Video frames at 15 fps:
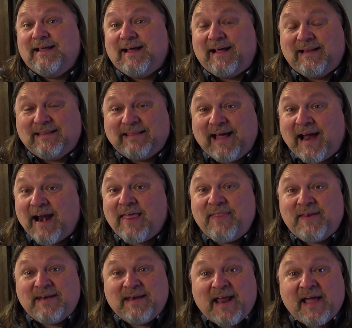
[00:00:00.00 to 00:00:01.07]
a lot of
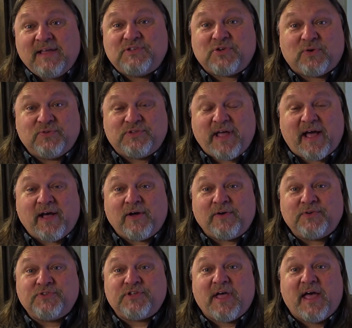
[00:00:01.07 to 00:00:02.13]
the nice
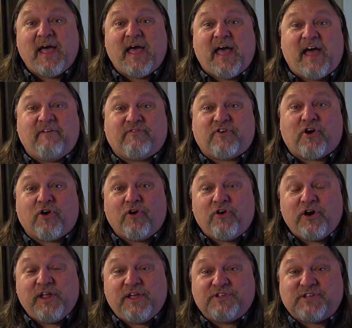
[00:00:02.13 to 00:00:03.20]
hotels have
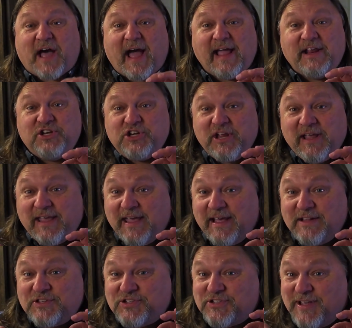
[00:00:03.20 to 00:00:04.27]
courtesy hygiene
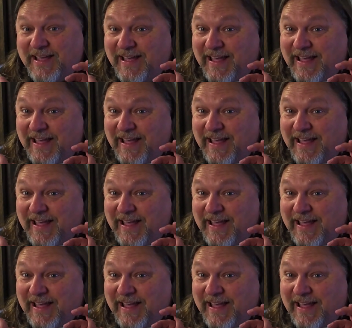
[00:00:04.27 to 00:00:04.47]
kits